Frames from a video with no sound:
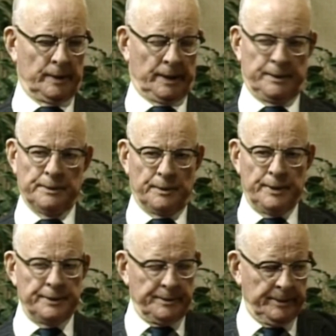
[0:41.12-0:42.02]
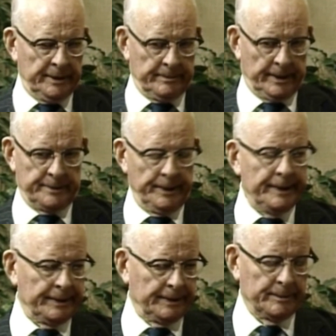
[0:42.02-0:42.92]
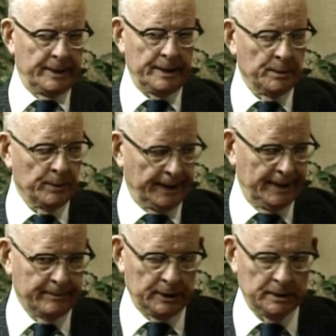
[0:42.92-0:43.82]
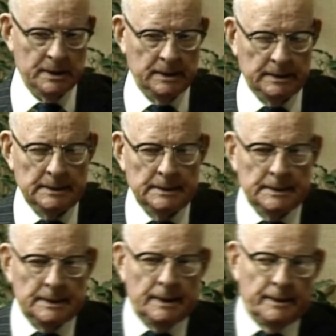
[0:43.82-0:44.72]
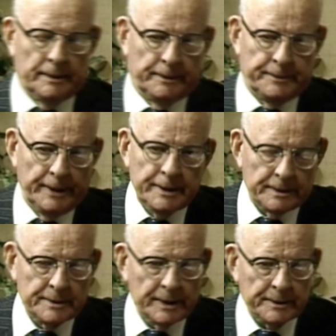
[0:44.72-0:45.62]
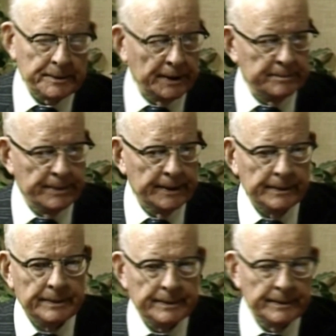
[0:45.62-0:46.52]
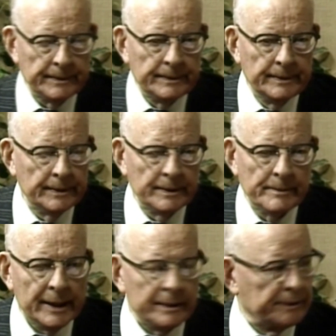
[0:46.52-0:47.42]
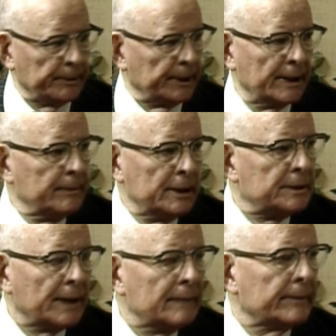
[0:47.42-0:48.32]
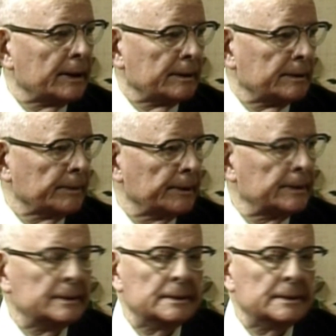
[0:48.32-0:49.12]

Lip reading: Well, I don't know what you mean by training, but I know what I mean. The training has got to take place in the management, and I mean top management.